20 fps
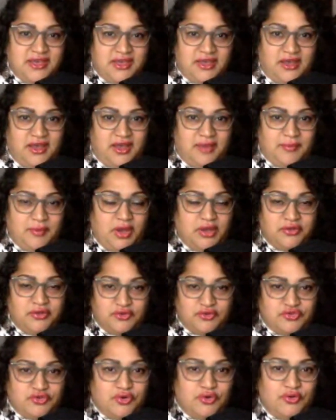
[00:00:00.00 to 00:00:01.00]

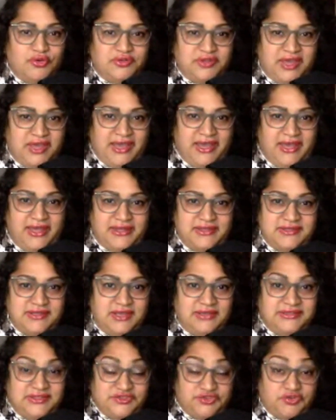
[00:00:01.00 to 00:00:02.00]
uncontrolled and
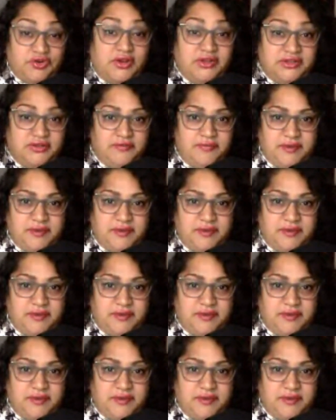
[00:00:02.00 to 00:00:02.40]
destructive,